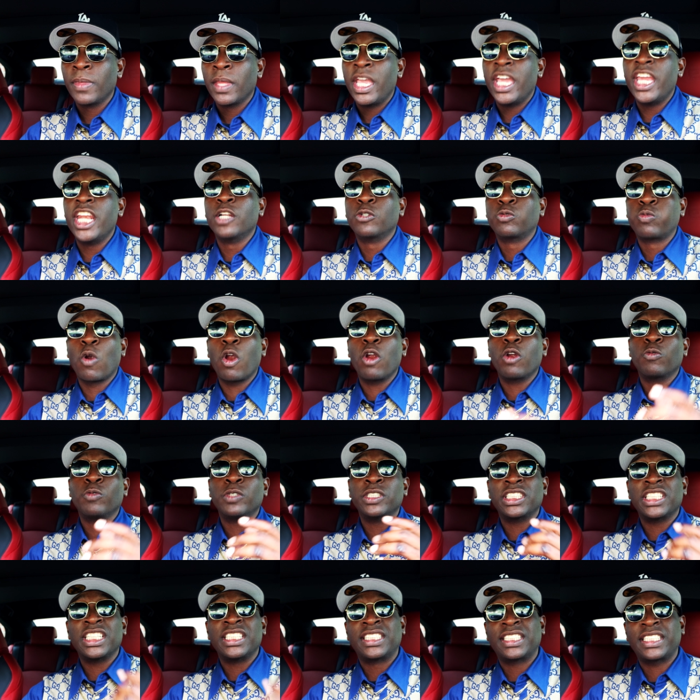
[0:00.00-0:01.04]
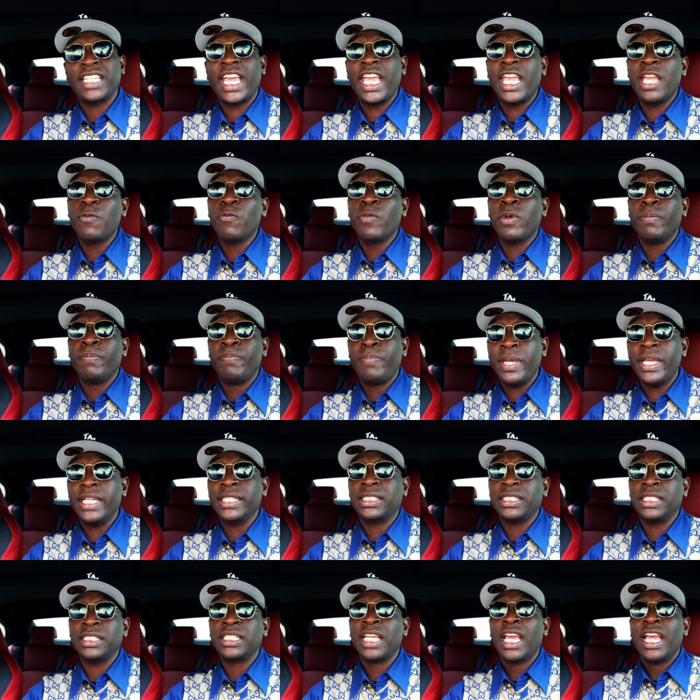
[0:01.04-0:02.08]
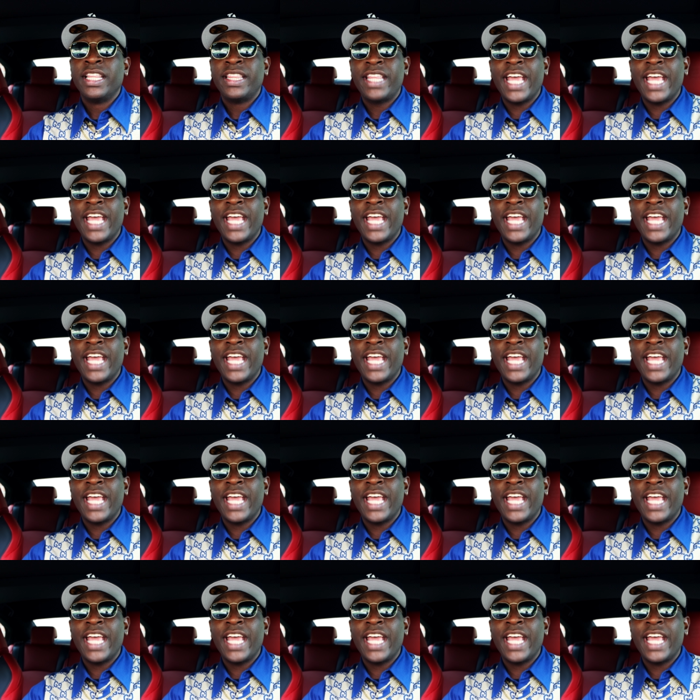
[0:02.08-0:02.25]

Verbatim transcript: And it's worked with the same with business.